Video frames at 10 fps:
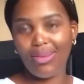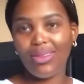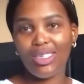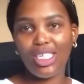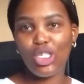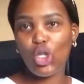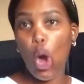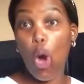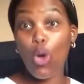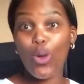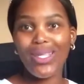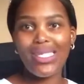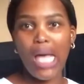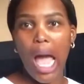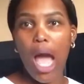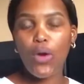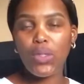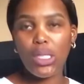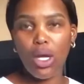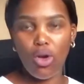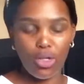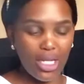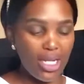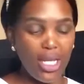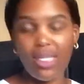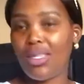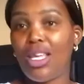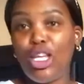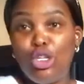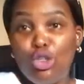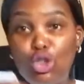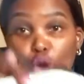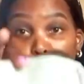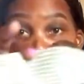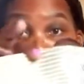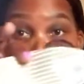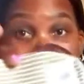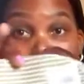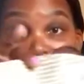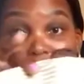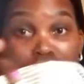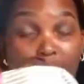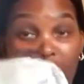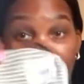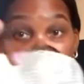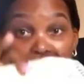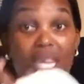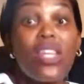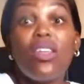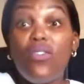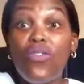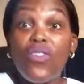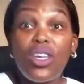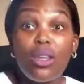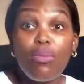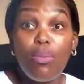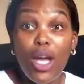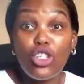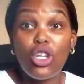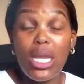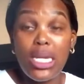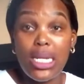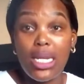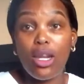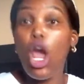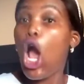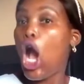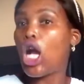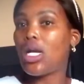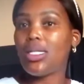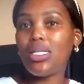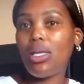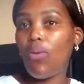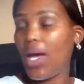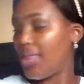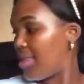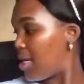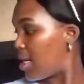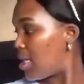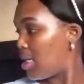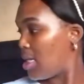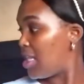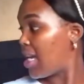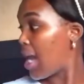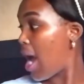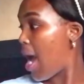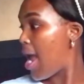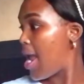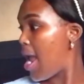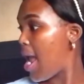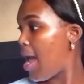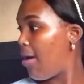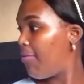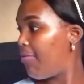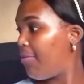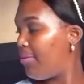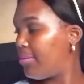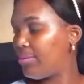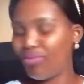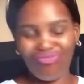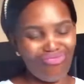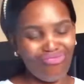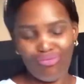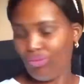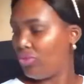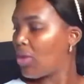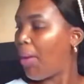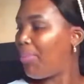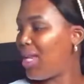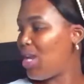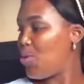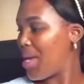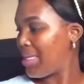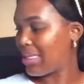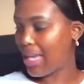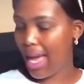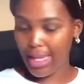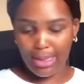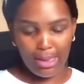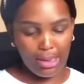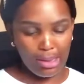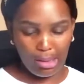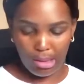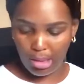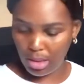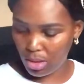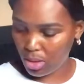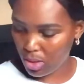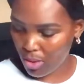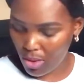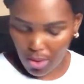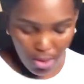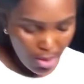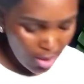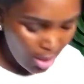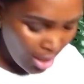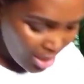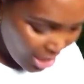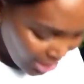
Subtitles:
she's always out on a date. So this is very, very much needed, because the one that I have pelelwe is cuts. So that's